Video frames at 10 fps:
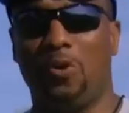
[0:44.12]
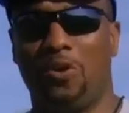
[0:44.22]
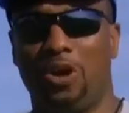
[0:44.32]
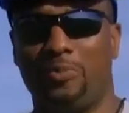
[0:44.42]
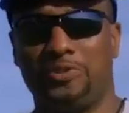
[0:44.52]

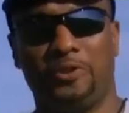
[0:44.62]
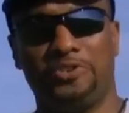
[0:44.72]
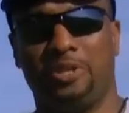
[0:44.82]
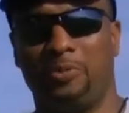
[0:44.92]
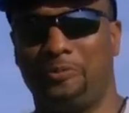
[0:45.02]
more on them as
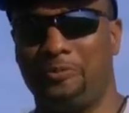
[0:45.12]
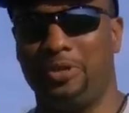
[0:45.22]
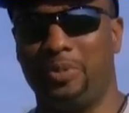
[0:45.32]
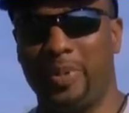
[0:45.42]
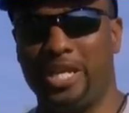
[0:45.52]
far as giving them the
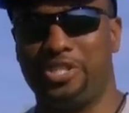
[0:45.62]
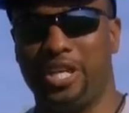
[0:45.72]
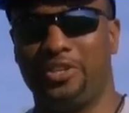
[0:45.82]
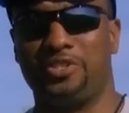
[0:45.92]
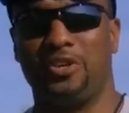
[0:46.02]
freedom to make
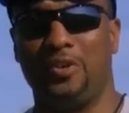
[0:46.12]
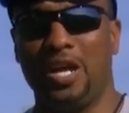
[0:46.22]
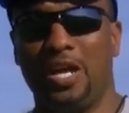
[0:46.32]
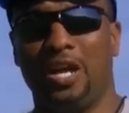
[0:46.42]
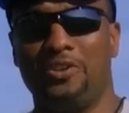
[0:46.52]
checks.
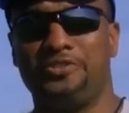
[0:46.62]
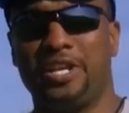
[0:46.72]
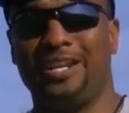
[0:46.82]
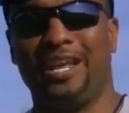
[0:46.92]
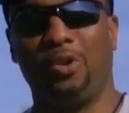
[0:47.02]
So
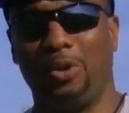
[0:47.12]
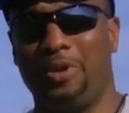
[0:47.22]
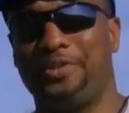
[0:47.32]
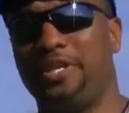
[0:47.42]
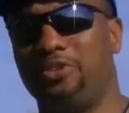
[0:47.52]
understanding not
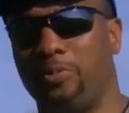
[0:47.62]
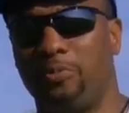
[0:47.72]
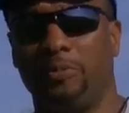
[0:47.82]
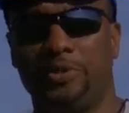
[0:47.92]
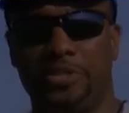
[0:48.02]
only what they do,
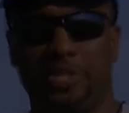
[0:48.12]
but really what the